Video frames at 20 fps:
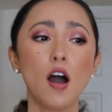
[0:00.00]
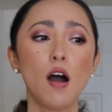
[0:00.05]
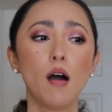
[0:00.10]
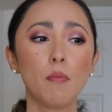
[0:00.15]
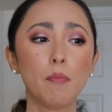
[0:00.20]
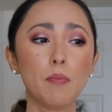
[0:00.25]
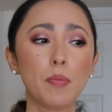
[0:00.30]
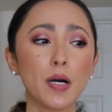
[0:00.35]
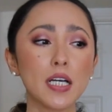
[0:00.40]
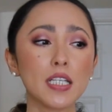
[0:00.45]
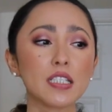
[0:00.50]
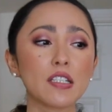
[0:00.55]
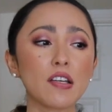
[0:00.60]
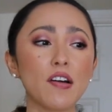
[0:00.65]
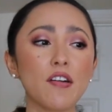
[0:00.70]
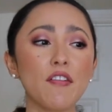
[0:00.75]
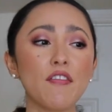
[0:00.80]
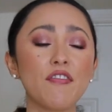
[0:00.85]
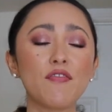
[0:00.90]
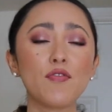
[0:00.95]
but
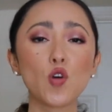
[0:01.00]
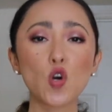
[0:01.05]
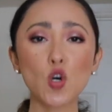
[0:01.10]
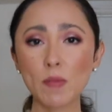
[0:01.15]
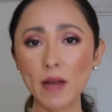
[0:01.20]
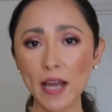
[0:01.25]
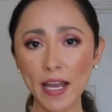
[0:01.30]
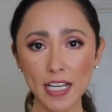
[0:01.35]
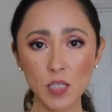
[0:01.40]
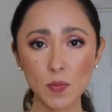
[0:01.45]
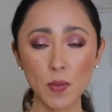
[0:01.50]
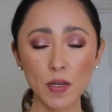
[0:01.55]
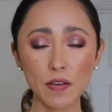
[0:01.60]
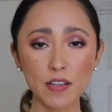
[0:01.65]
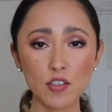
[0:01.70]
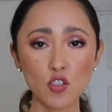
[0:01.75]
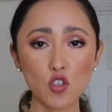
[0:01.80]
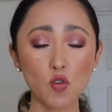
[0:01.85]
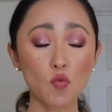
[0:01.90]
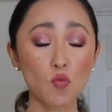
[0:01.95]
for my
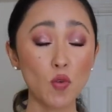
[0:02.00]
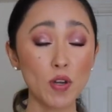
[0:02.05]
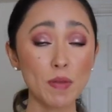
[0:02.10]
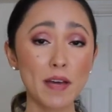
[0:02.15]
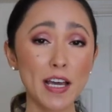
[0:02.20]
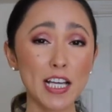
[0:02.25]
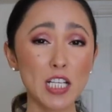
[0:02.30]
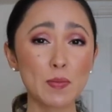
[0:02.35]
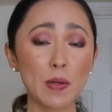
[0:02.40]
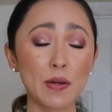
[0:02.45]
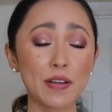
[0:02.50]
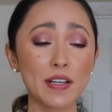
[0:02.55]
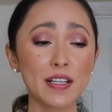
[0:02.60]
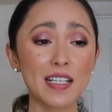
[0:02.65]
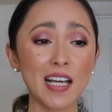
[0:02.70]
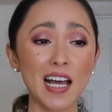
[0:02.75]
experience, or with my experience,